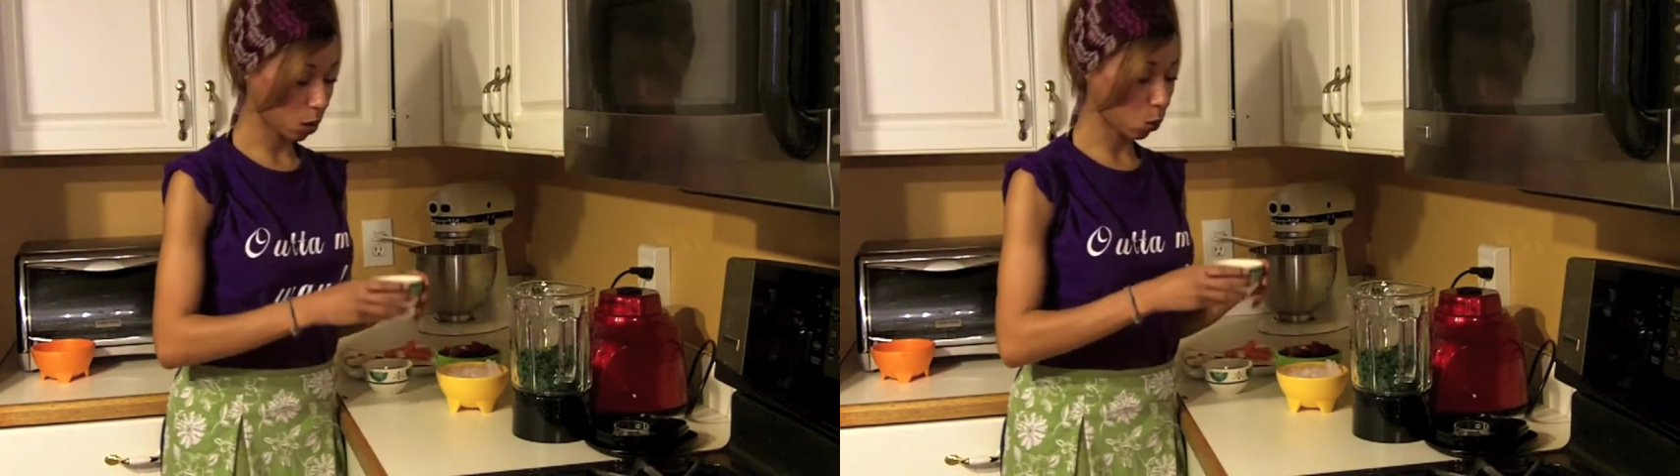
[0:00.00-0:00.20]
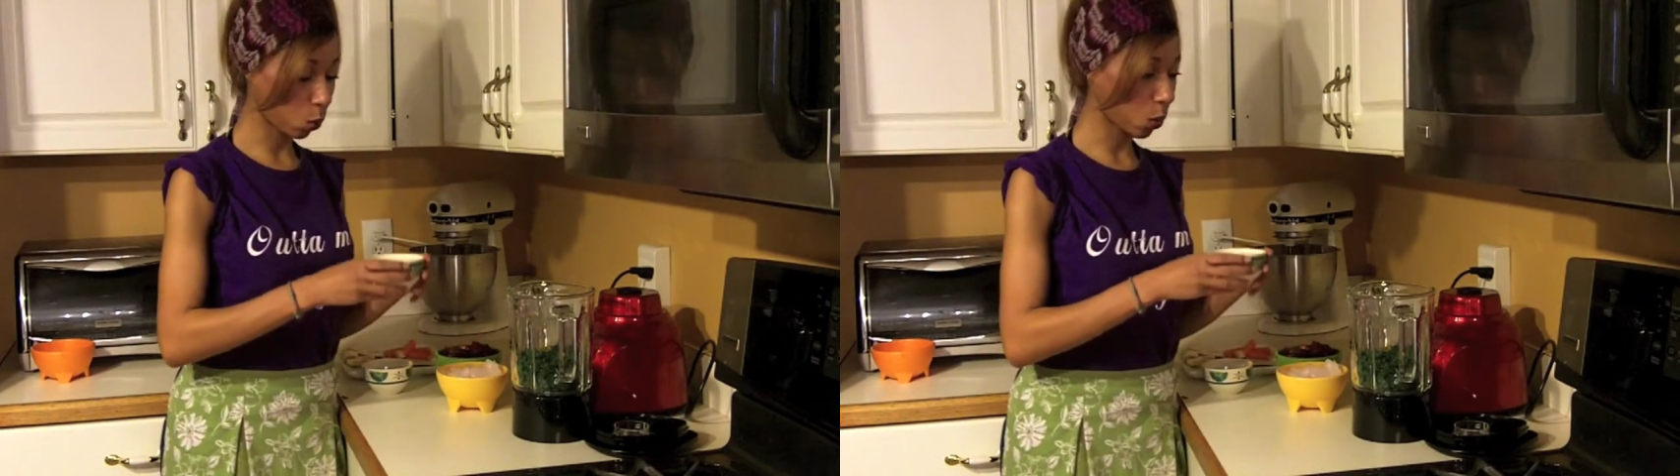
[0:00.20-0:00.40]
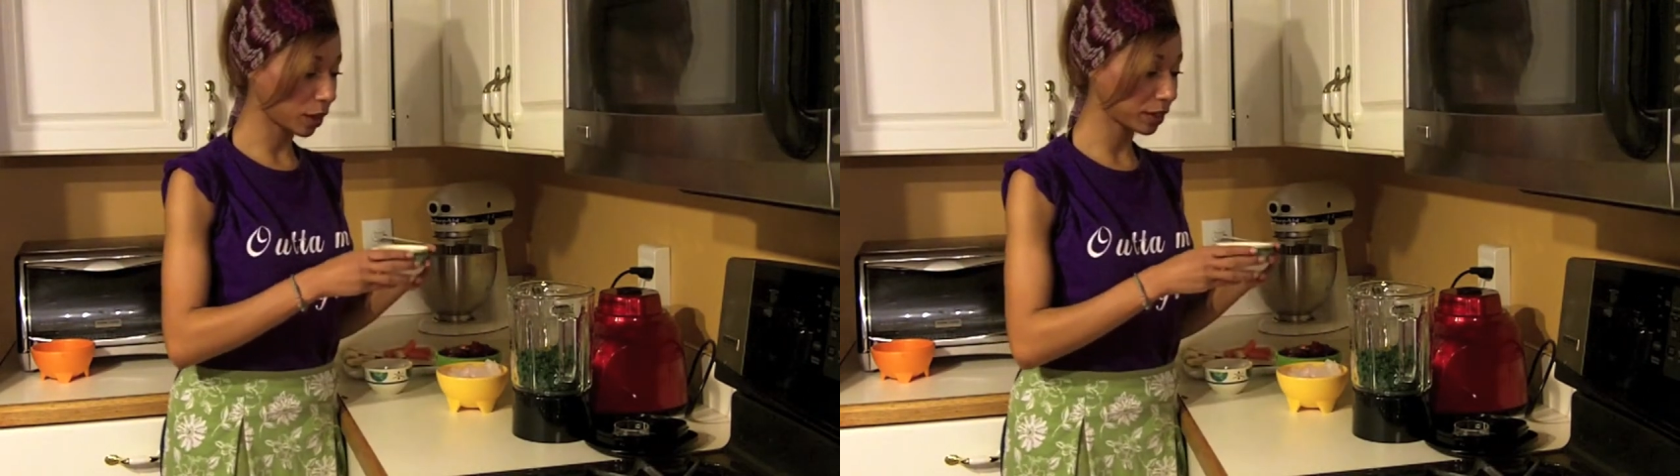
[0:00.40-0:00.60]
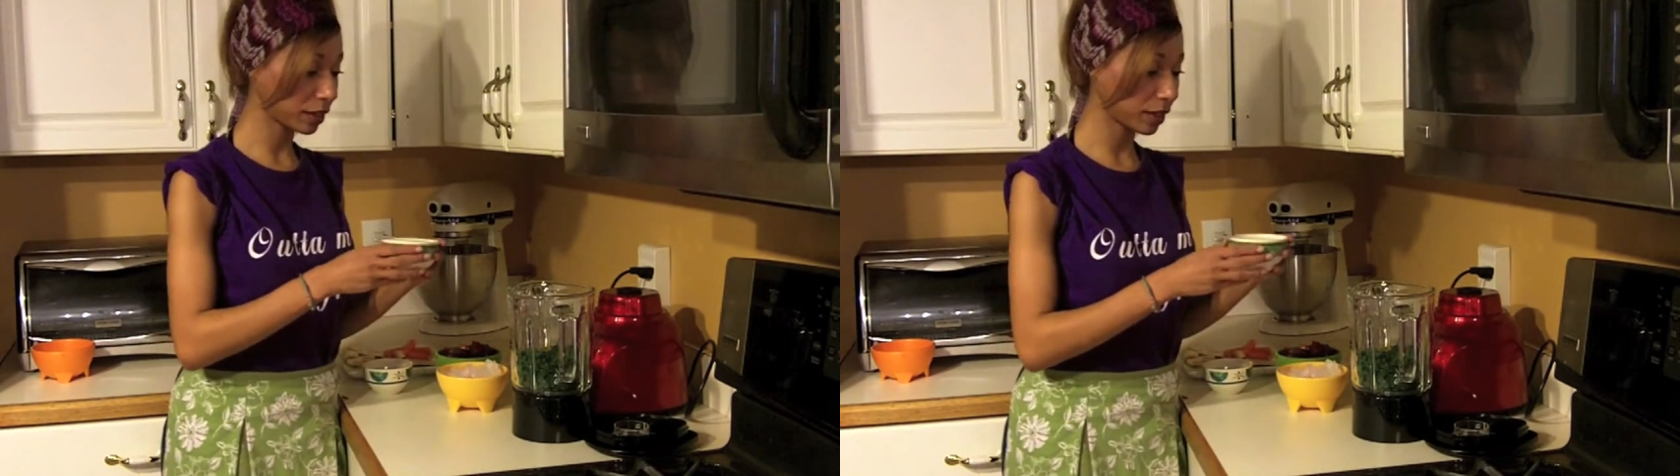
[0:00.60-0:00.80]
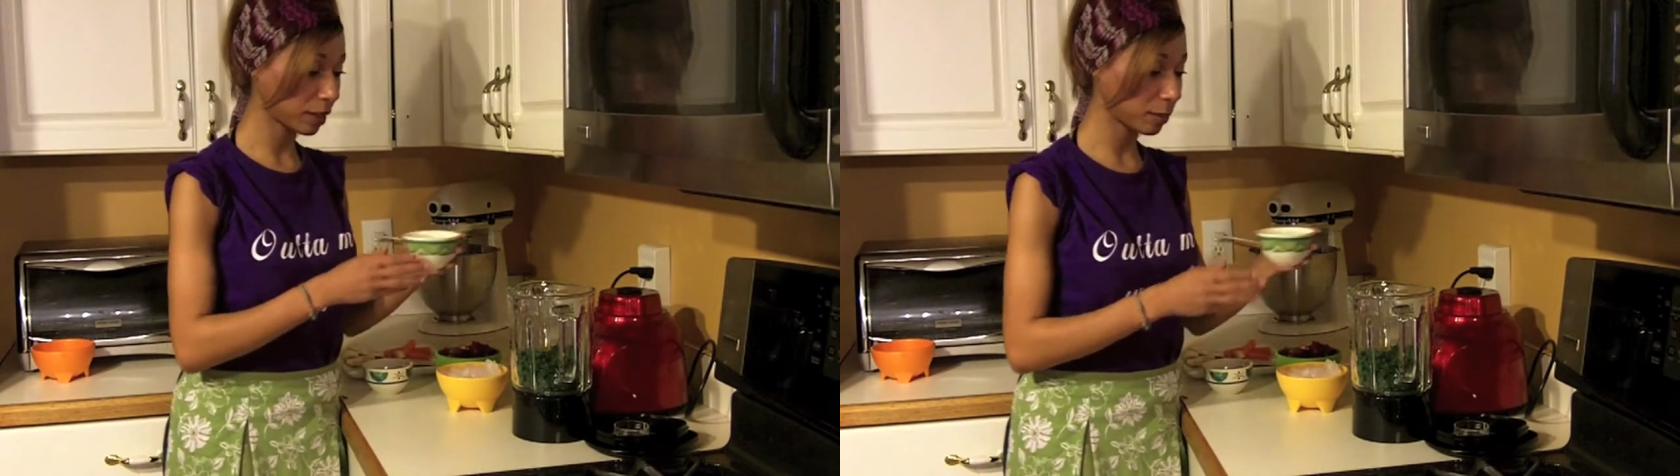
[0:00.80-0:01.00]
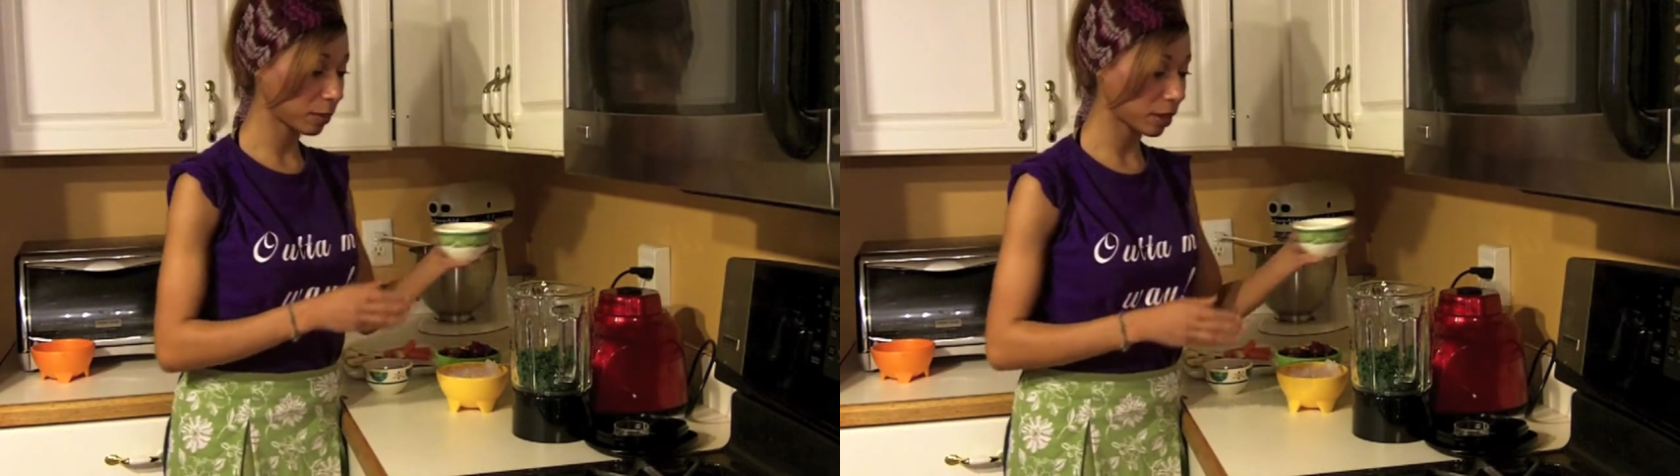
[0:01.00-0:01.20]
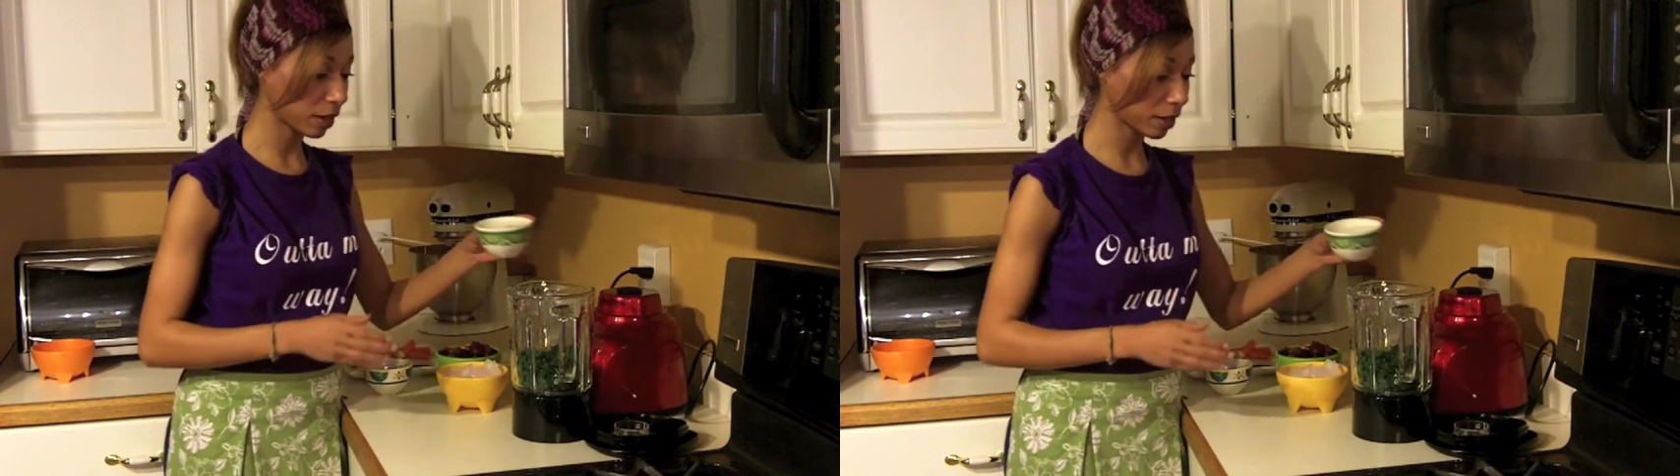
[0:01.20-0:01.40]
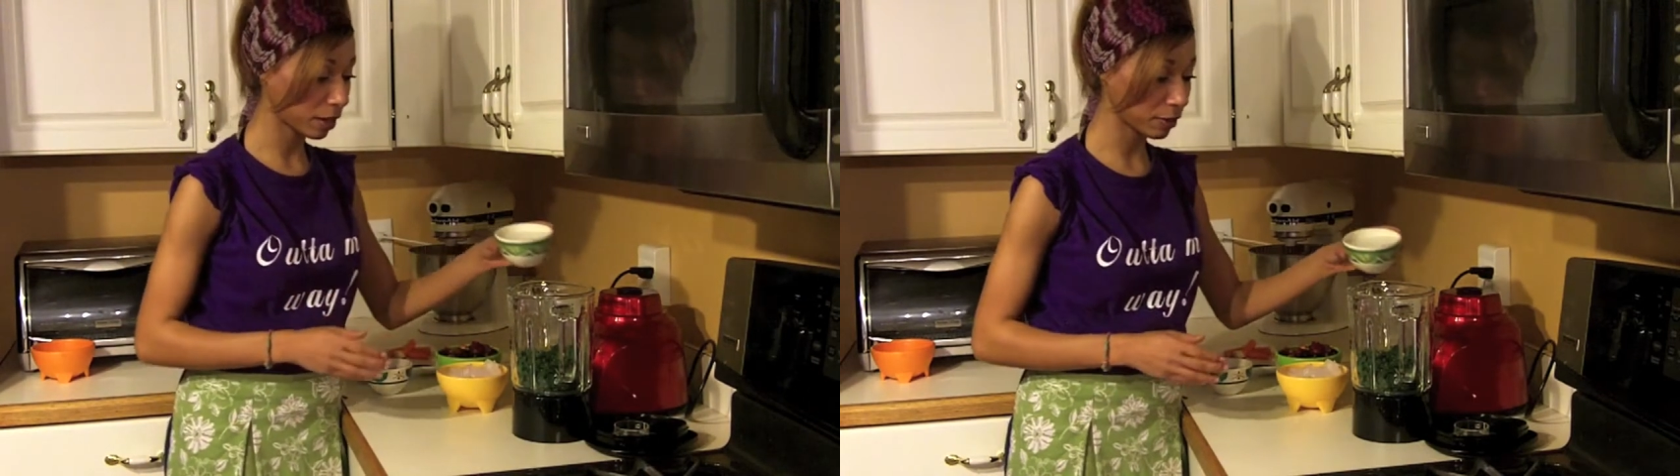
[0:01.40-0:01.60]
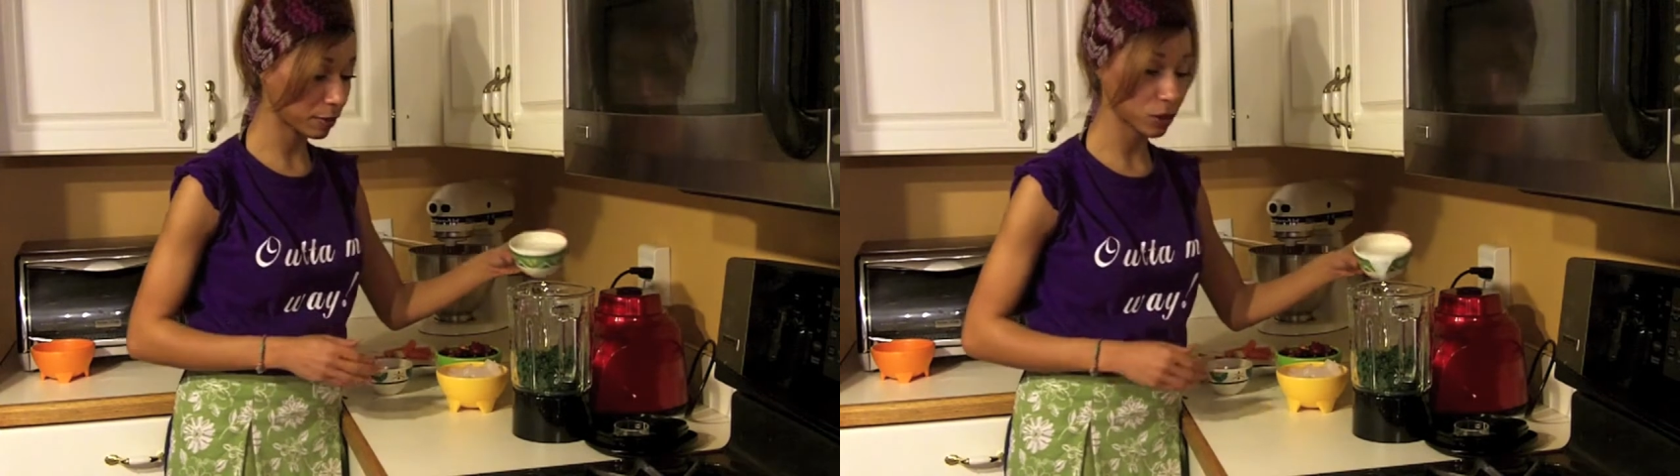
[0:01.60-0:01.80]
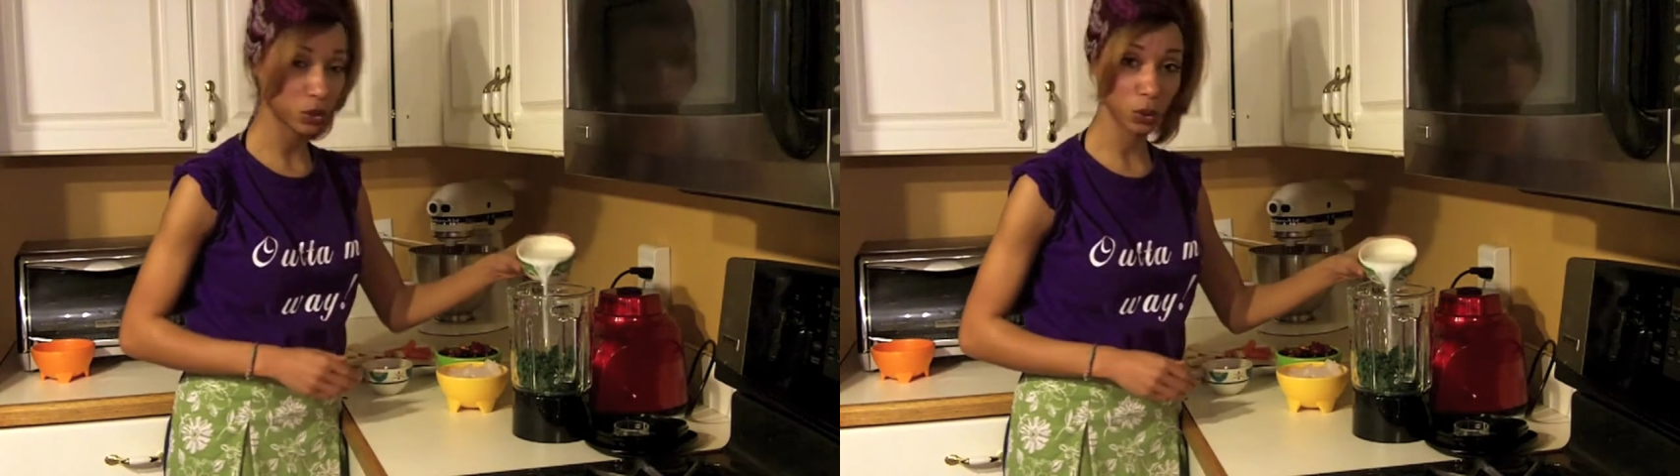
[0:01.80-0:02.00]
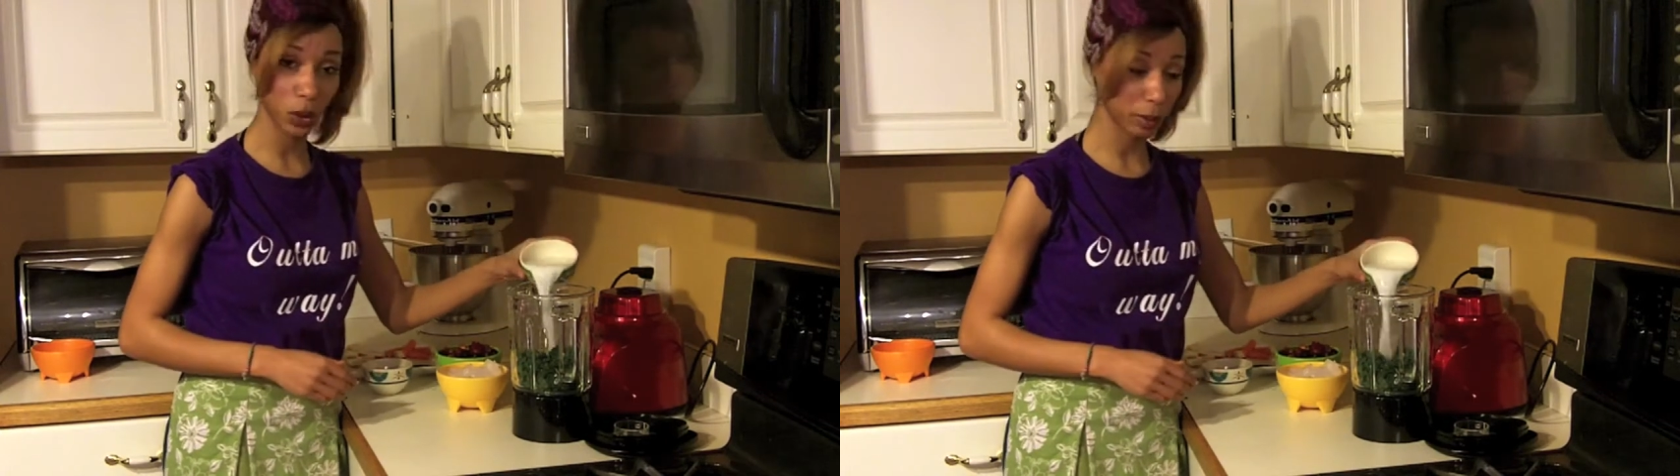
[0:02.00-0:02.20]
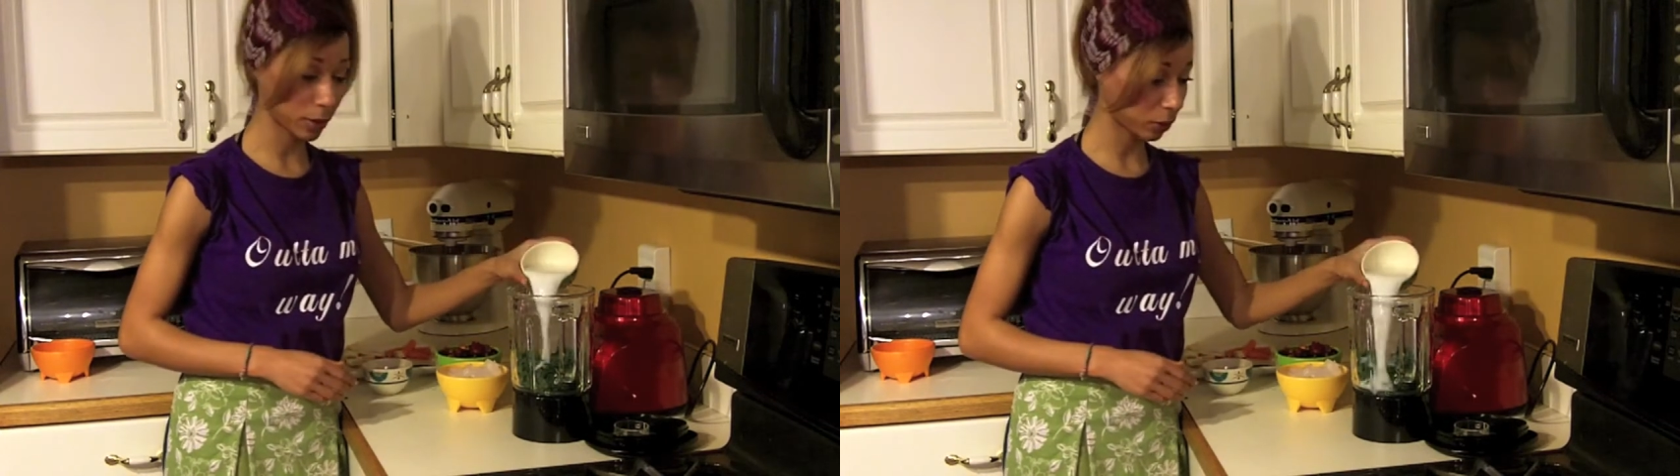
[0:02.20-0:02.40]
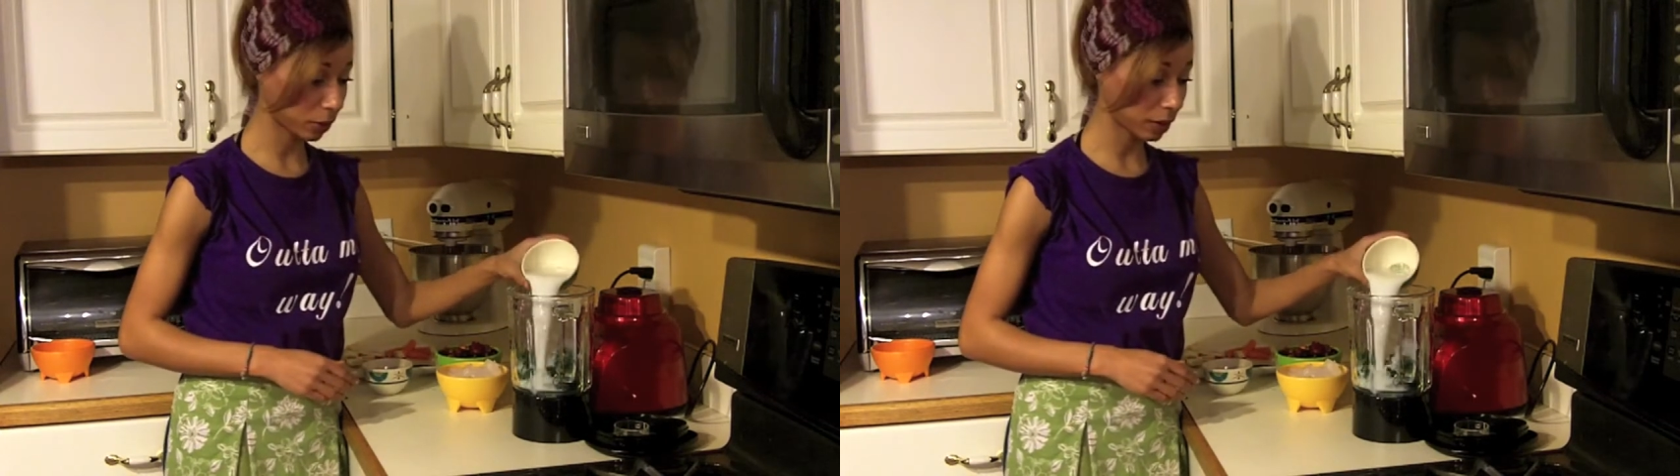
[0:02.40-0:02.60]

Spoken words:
1 cup of soy milk,